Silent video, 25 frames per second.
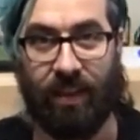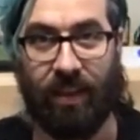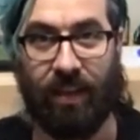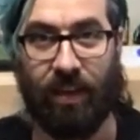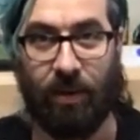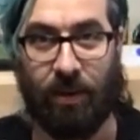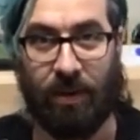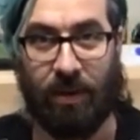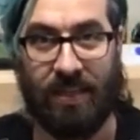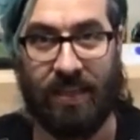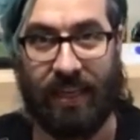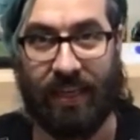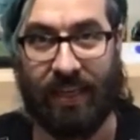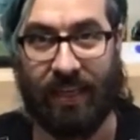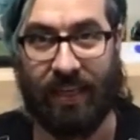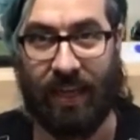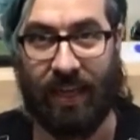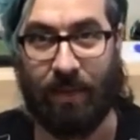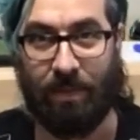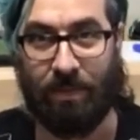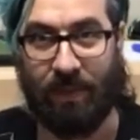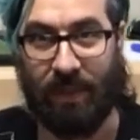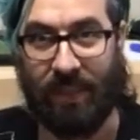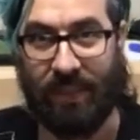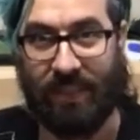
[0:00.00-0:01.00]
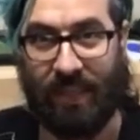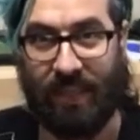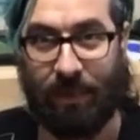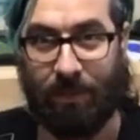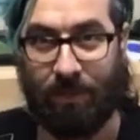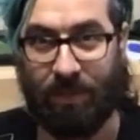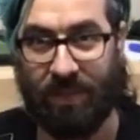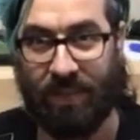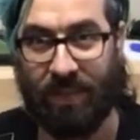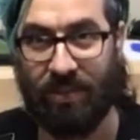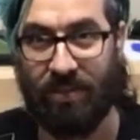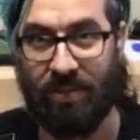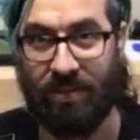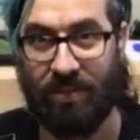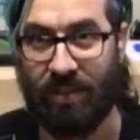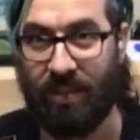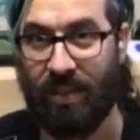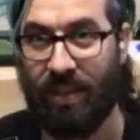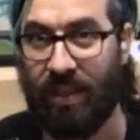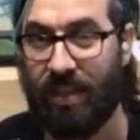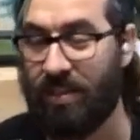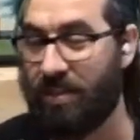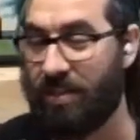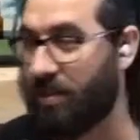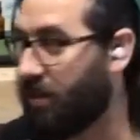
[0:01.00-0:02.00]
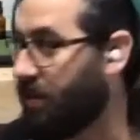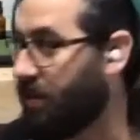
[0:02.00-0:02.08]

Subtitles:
It always ended up in the same position. And